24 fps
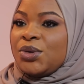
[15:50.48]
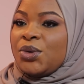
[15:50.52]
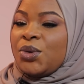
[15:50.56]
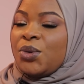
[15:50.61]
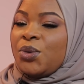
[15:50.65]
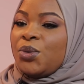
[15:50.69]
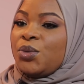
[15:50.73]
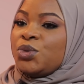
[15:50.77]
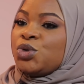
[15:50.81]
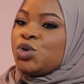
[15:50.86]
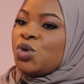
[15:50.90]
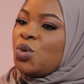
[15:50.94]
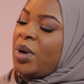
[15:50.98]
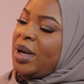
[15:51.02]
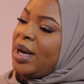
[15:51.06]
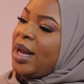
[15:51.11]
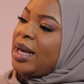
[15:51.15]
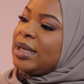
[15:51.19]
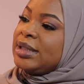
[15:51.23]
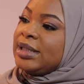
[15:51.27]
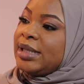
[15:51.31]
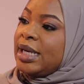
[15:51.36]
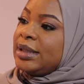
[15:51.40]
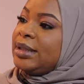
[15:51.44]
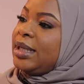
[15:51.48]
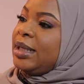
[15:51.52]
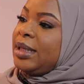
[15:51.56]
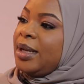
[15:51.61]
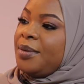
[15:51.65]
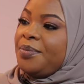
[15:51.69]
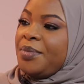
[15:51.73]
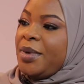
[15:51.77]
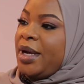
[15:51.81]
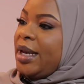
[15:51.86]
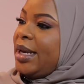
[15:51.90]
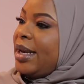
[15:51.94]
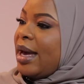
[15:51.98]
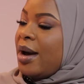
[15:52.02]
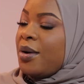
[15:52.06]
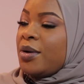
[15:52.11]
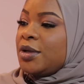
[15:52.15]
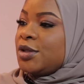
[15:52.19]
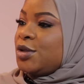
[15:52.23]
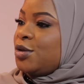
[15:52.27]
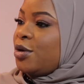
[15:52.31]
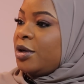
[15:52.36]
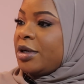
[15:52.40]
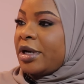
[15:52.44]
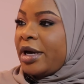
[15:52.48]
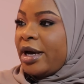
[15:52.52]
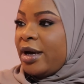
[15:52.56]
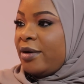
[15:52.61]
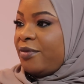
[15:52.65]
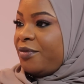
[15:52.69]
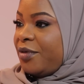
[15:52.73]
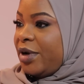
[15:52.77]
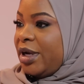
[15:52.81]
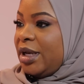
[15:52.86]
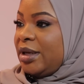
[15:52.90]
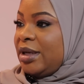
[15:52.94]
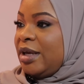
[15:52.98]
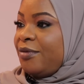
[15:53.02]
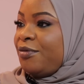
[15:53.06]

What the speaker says: So when I started the media, I was not covering,